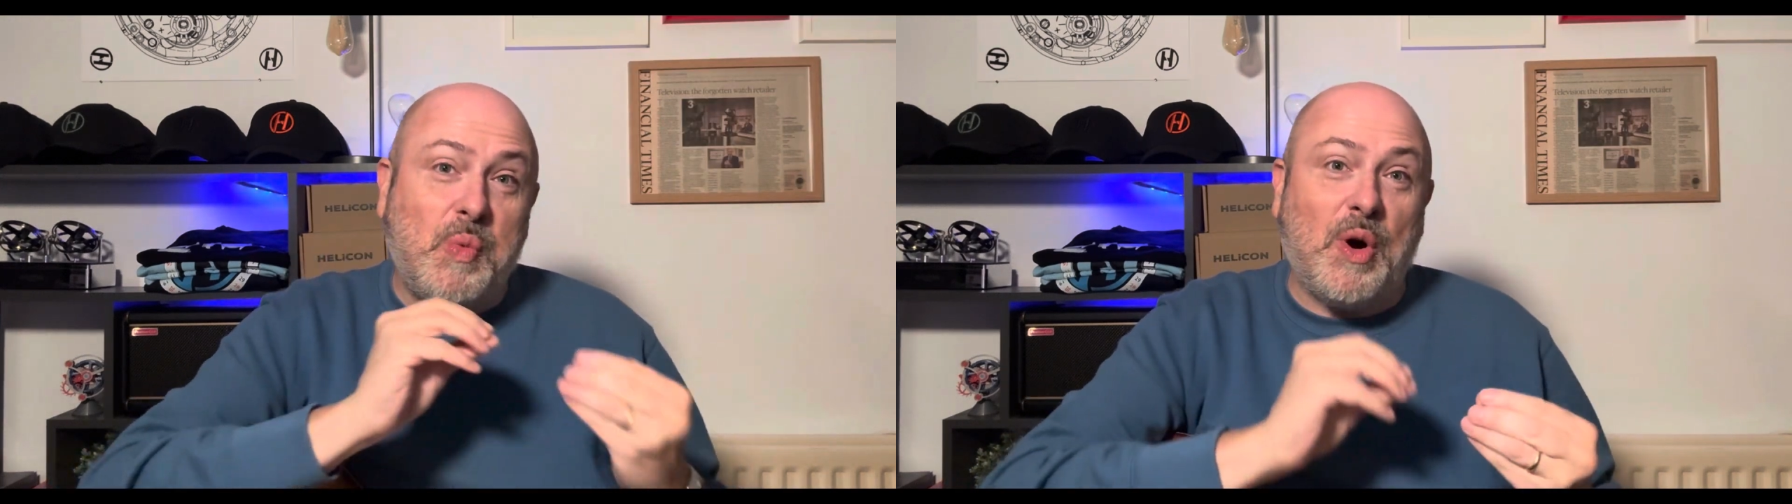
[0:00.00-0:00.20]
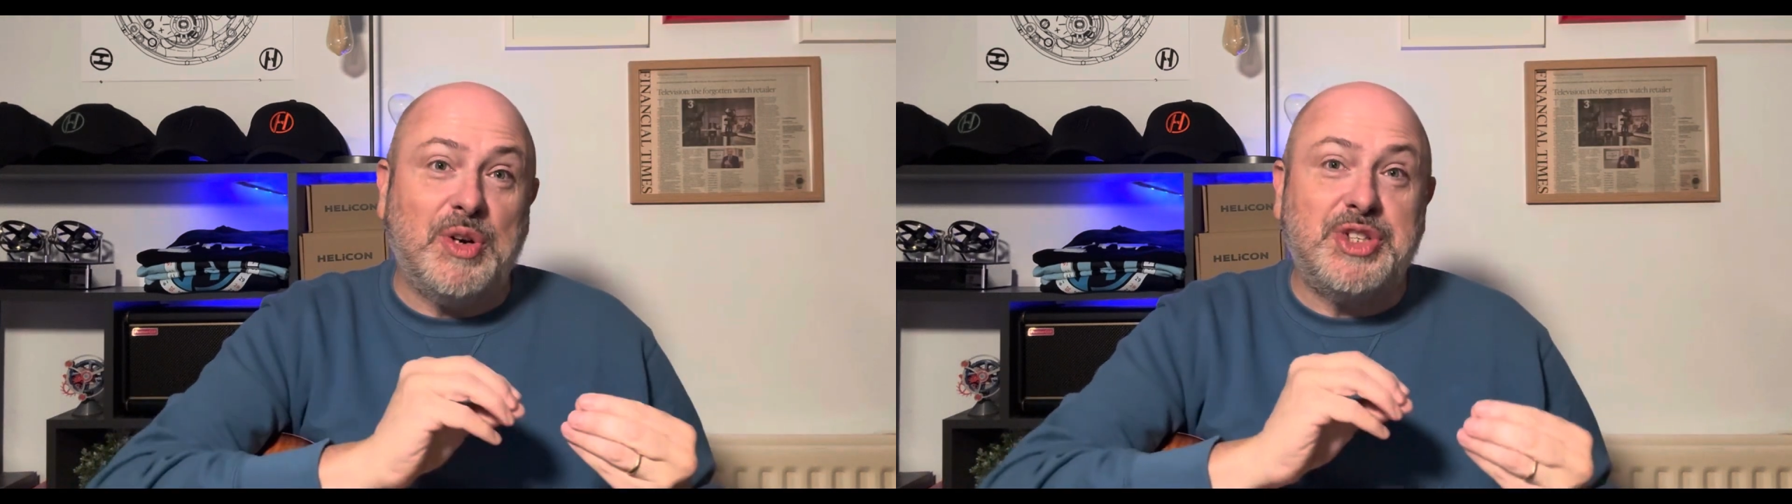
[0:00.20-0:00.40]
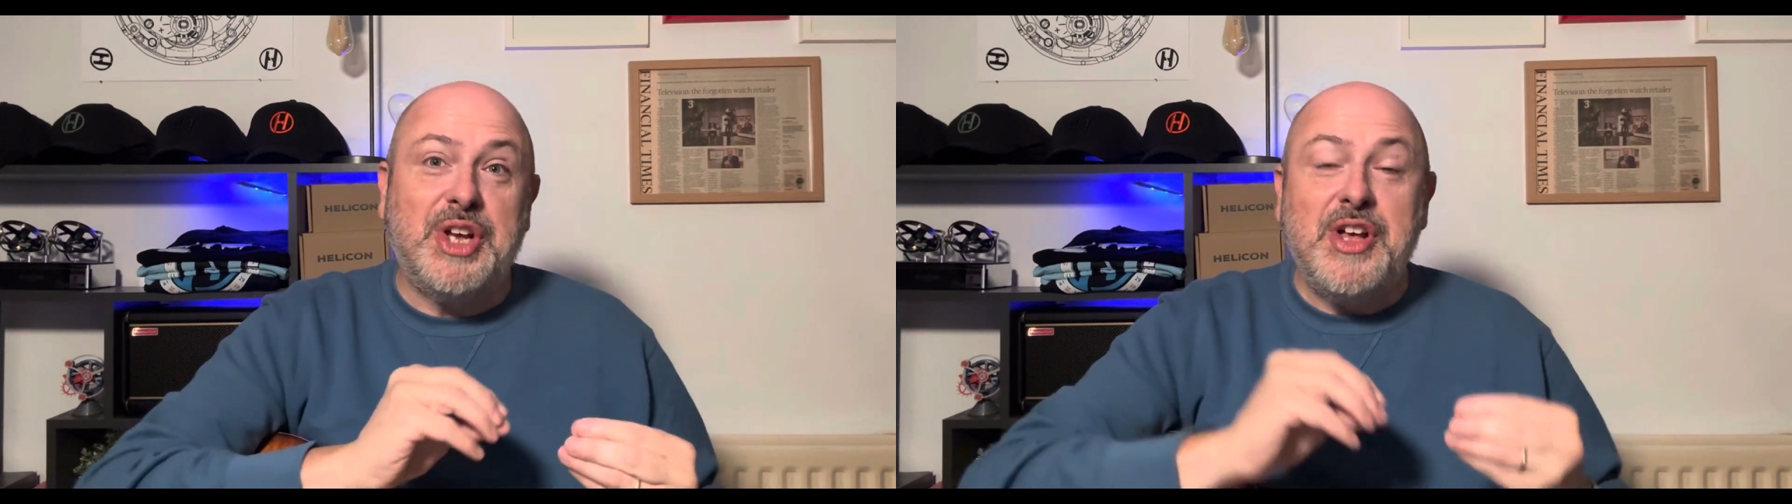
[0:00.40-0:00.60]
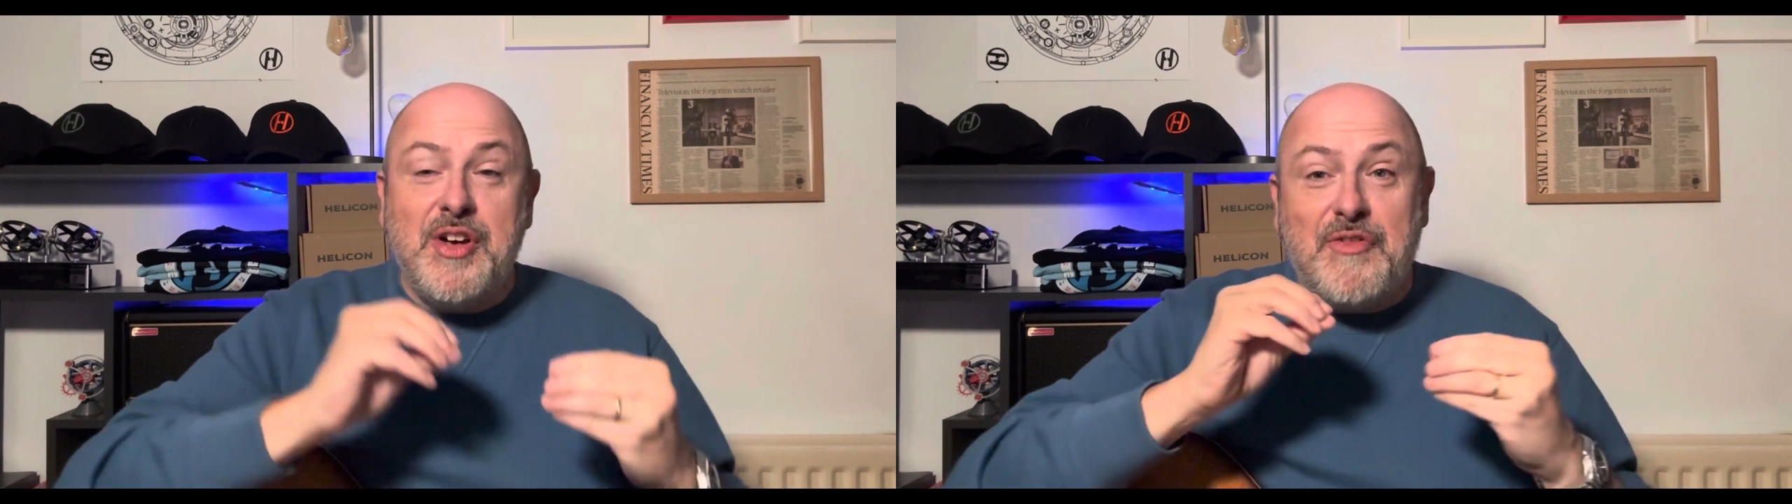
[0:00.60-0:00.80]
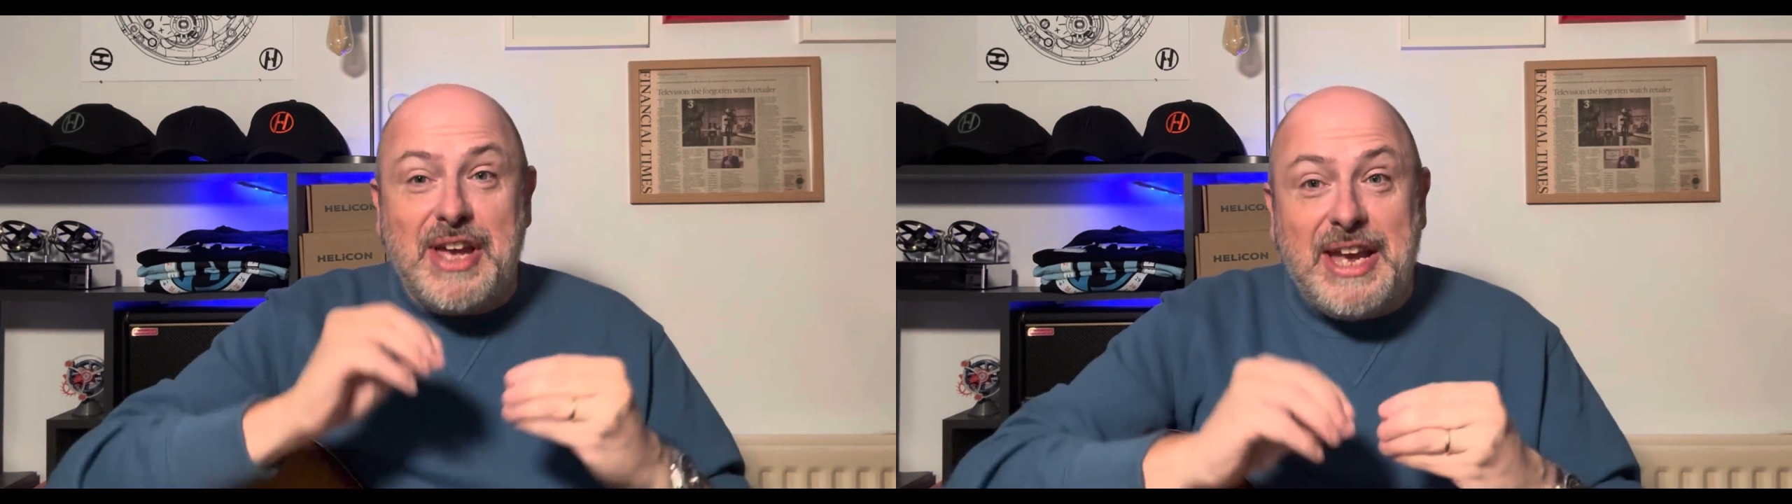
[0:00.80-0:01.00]
watch
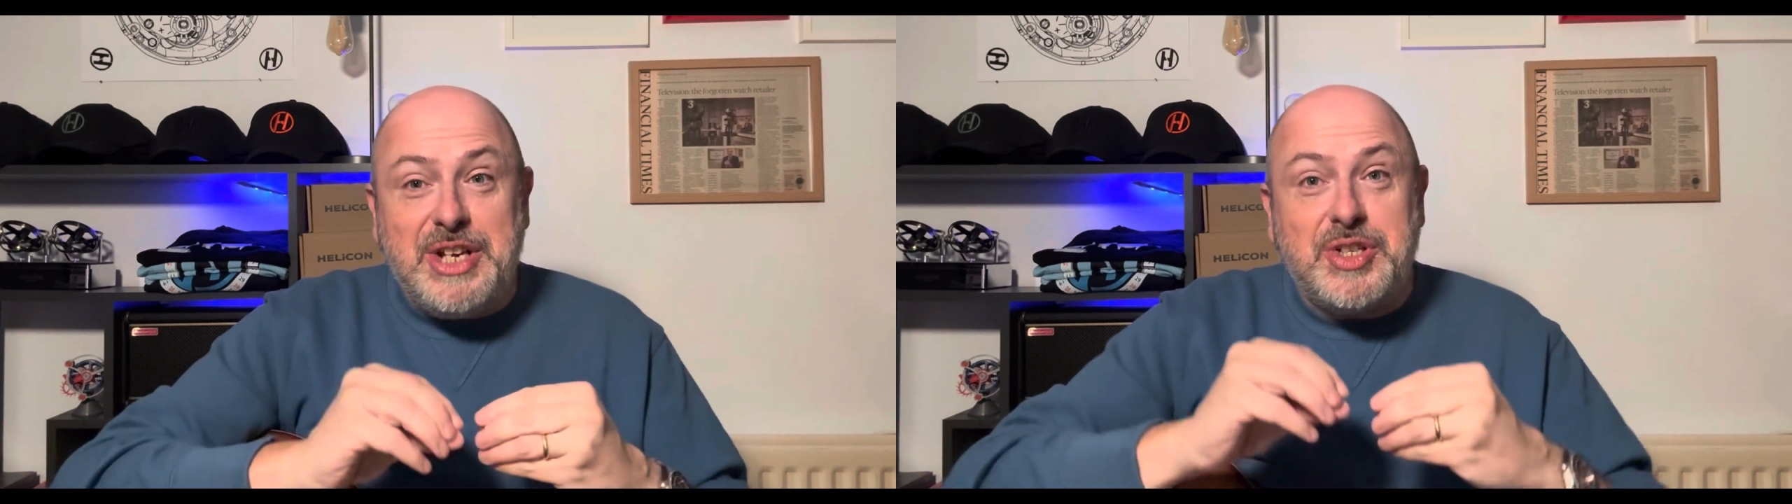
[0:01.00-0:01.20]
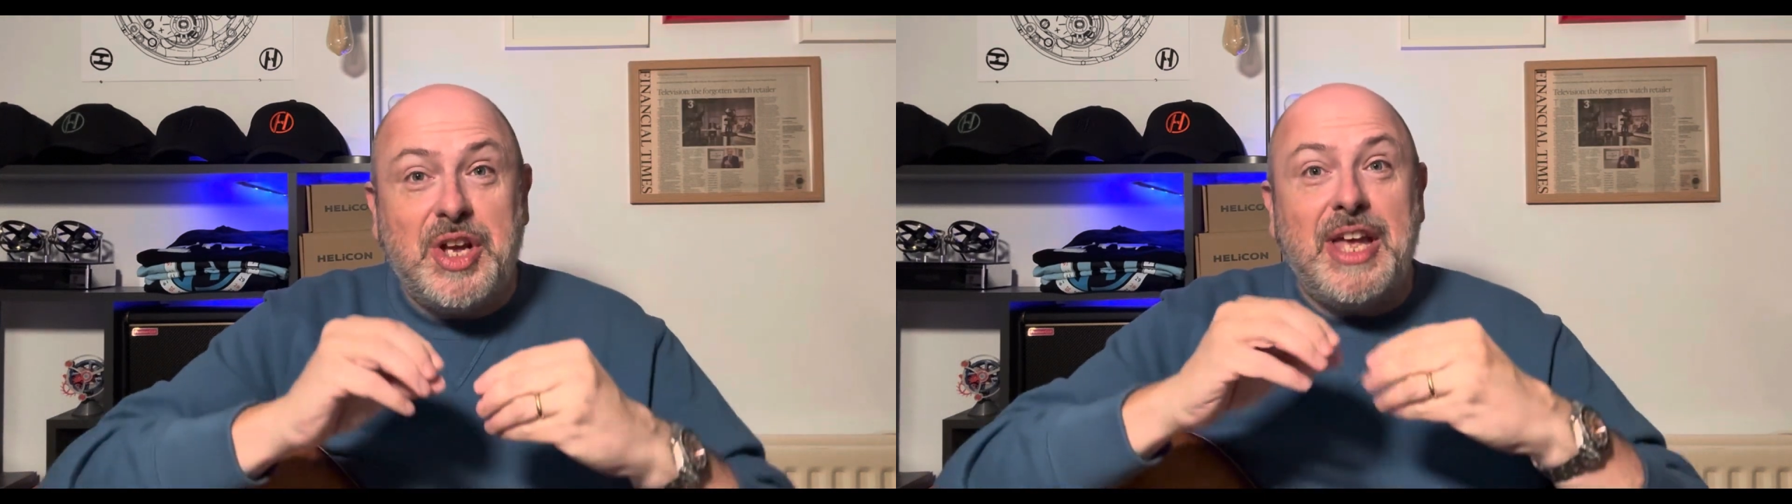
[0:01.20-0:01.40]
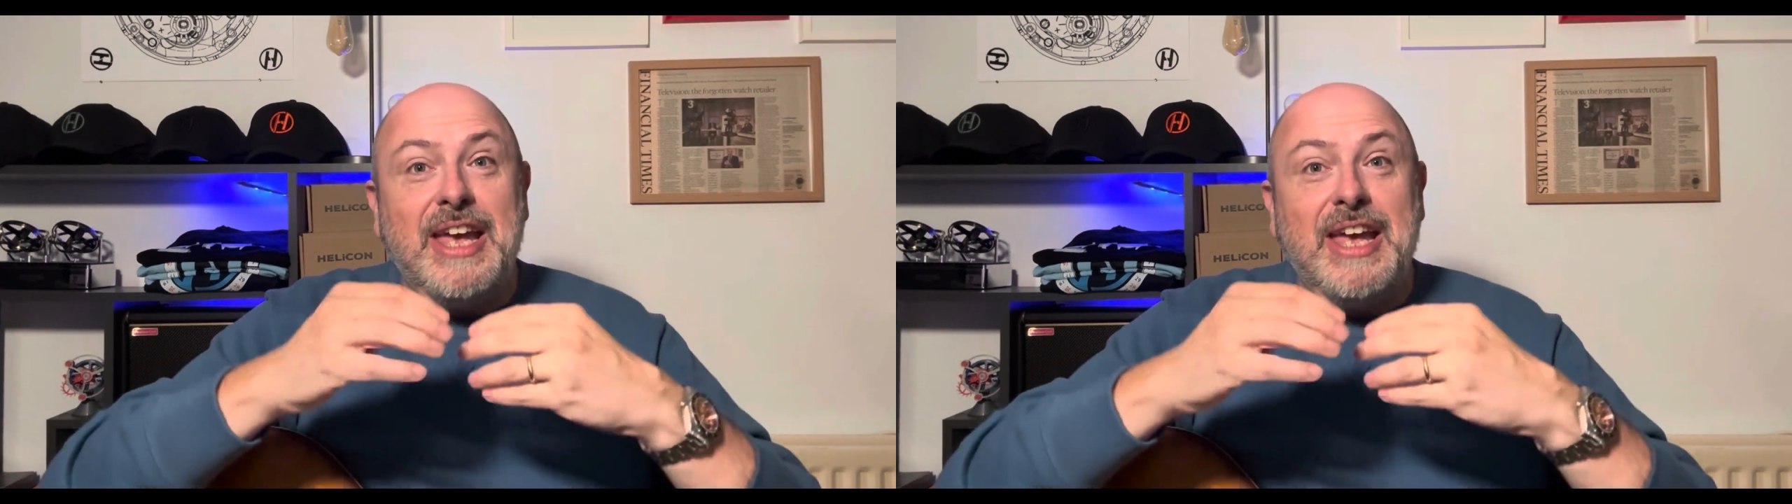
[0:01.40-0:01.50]
for each